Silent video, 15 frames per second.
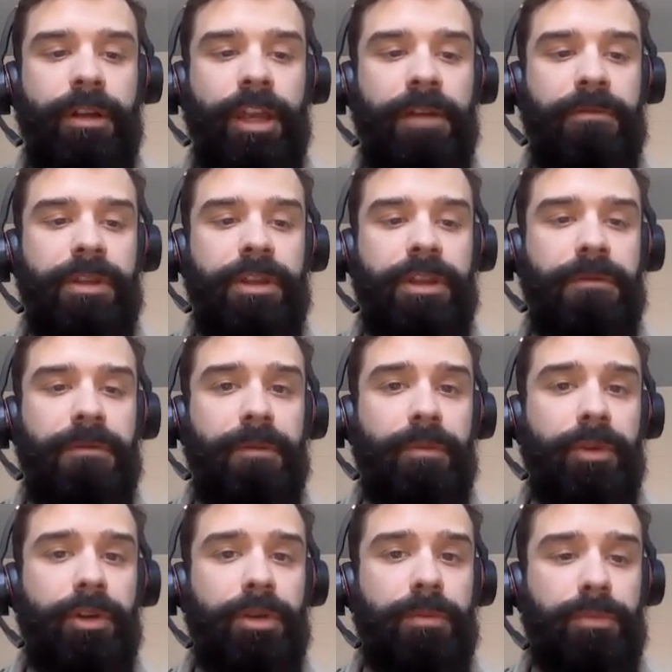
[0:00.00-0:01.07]
Everything from
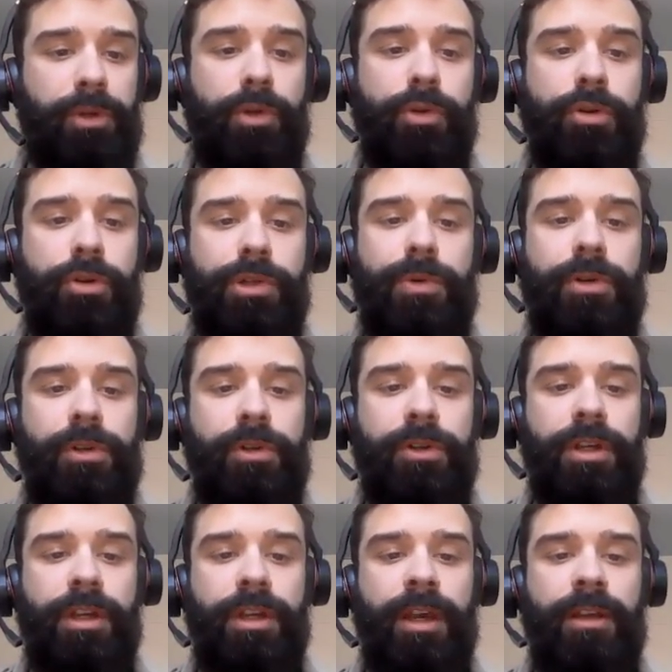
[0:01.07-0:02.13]
the computer you are
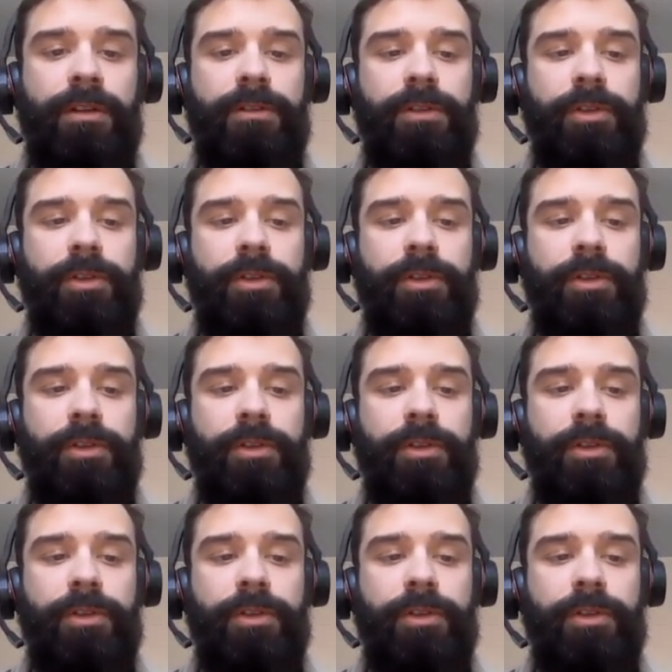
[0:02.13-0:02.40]
looking at